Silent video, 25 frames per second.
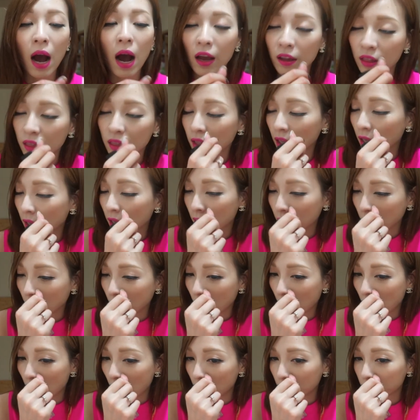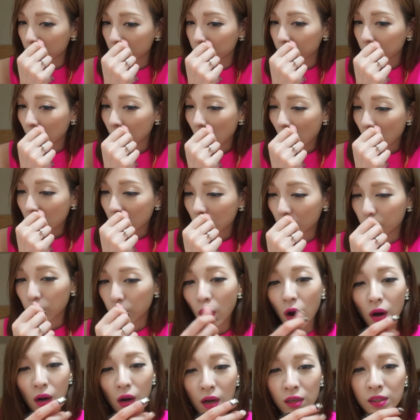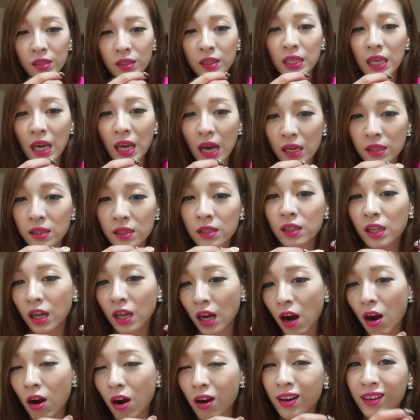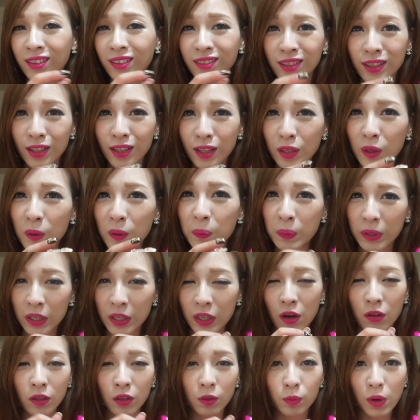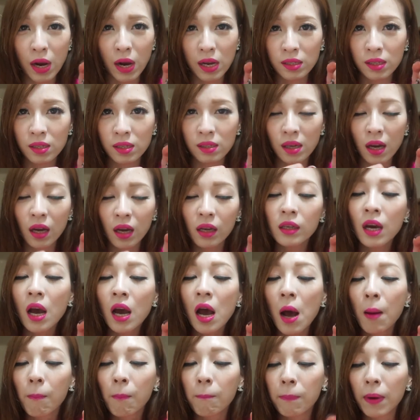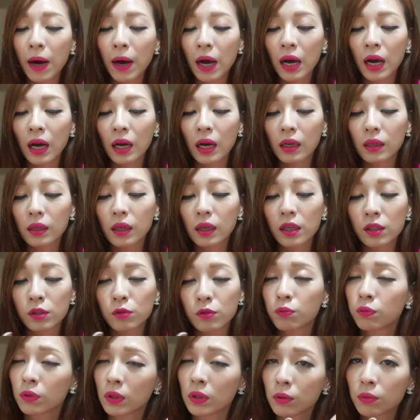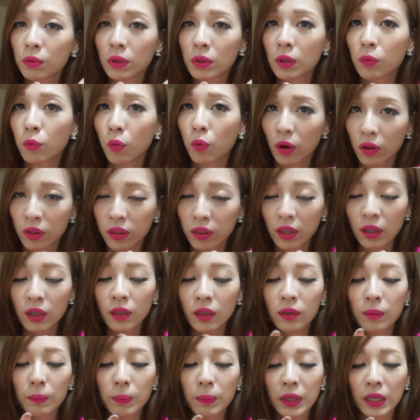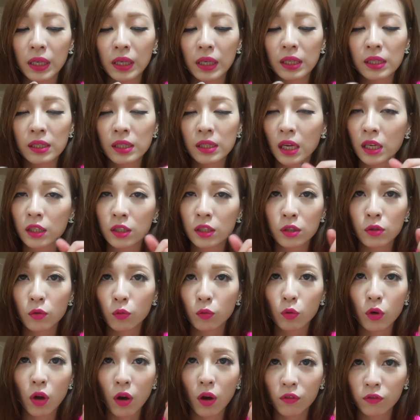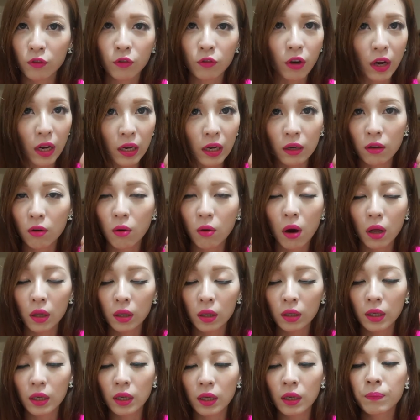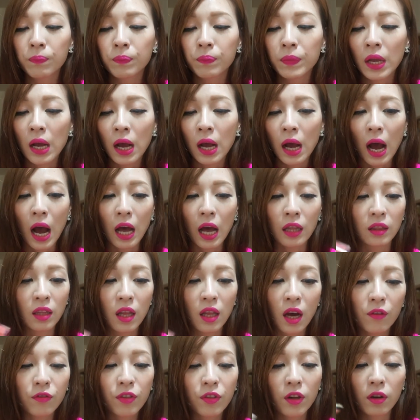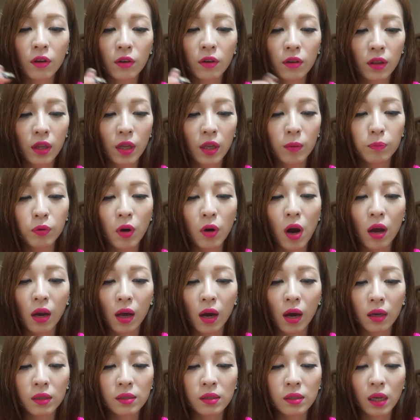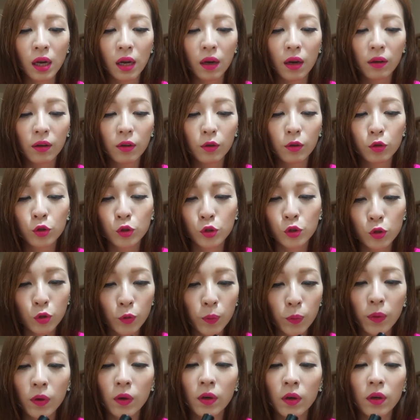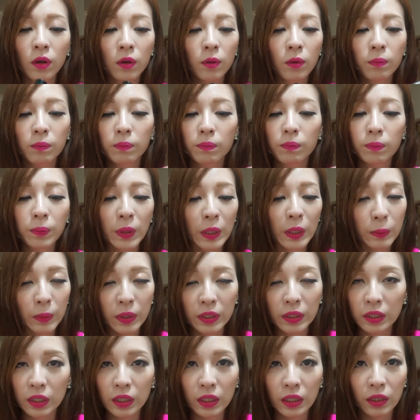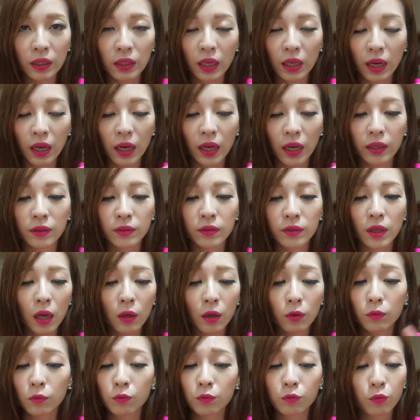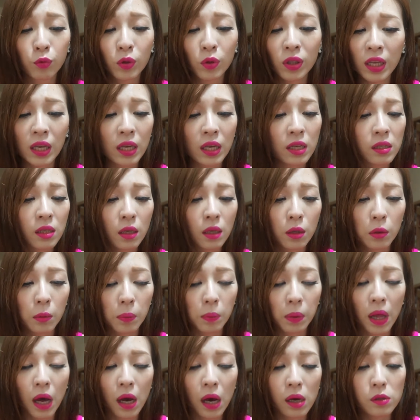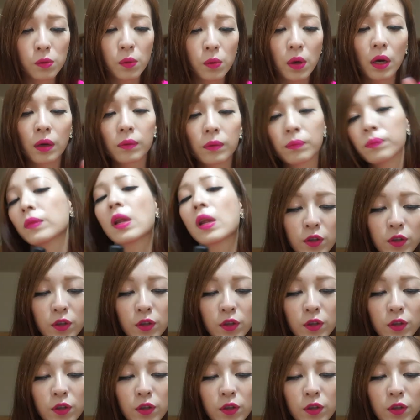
I think um, their products, yes, they are a little bit on the pricey side, but it's really, really worth it because it's of great quality. I love their lip products, super pigmented and um, really easy to apply as well.